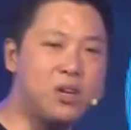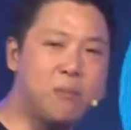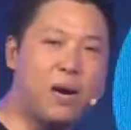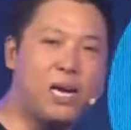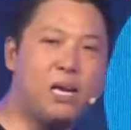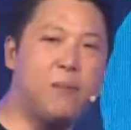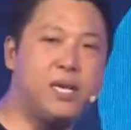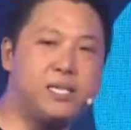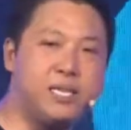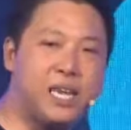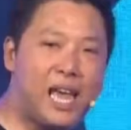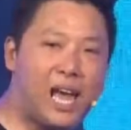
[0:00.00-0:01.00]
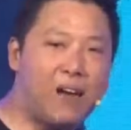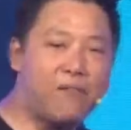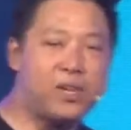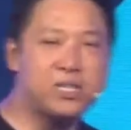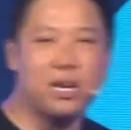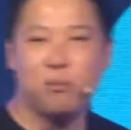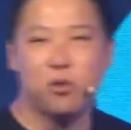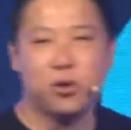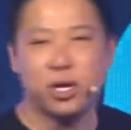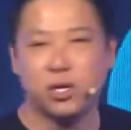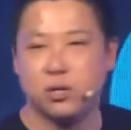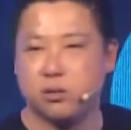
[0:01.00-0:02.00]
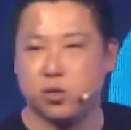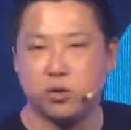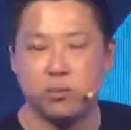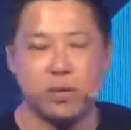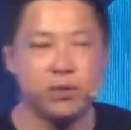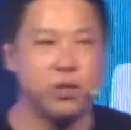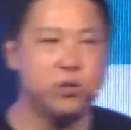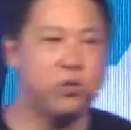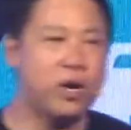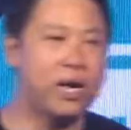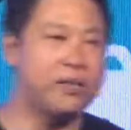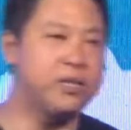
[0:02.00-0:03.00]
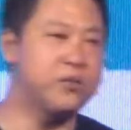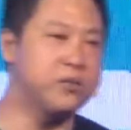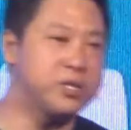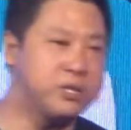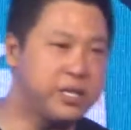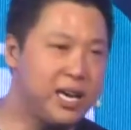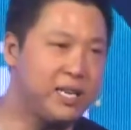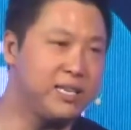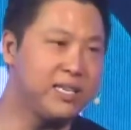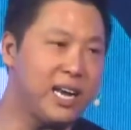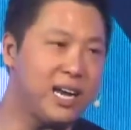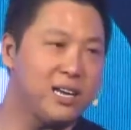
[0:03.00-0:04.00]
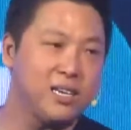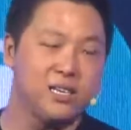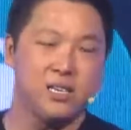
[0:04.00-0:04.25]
On a monthly basis, average, I'm looking through between 200 to 300 debt.